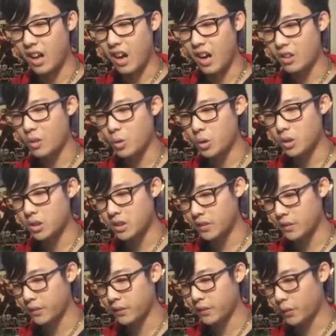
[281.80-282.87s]
Aqua's
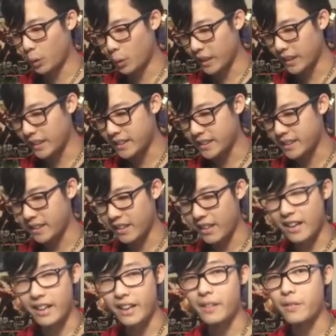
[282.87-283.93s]
Freeze
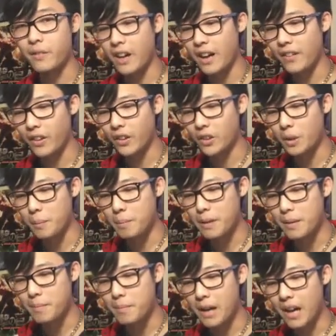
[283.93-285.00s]
Slide, 500
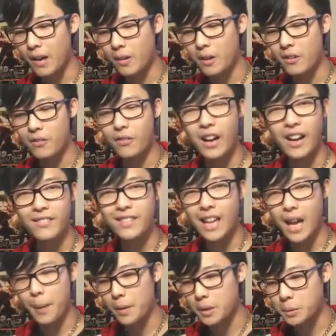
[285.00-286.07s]
beat power, 5
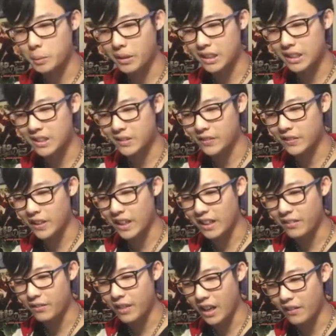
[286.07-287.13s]
damage, plus
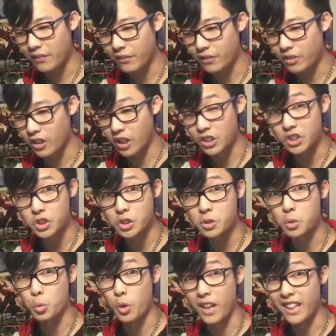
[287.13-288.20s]
5 frost
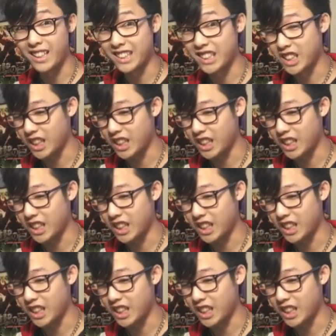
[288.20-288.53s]
strike.